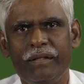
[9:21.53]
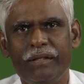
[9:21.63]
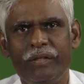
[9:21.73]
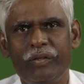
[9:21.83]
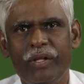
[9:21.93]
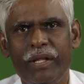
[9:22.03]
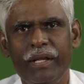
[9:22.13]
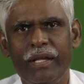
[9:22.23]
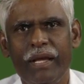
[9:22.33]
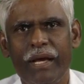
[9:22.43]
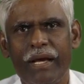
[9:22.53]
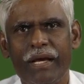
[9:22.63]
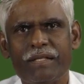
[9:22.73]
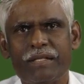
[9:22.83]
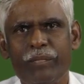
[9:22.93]
the theory
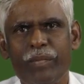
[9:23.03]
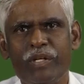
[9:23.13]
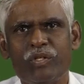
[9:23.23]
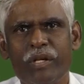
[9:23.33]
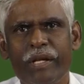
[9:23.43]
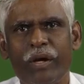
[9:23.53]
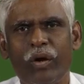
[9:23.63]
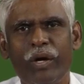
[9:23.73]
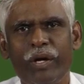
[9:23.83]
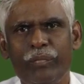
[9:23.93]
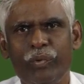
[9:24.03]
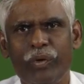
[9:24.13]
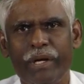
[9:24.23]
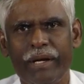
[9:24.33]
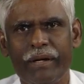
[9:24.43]
has immensely
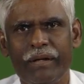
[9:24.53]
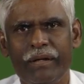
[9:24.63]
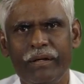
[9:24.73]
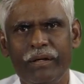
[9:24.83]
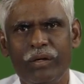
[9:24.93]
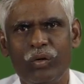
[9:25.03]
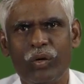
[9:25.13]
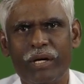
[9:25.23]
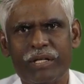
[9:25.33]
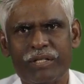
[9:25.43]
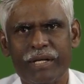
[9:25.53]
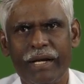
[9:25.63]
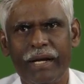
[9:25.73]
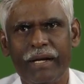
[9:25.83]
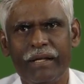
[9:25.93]
contributed to
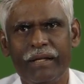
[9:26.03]
understand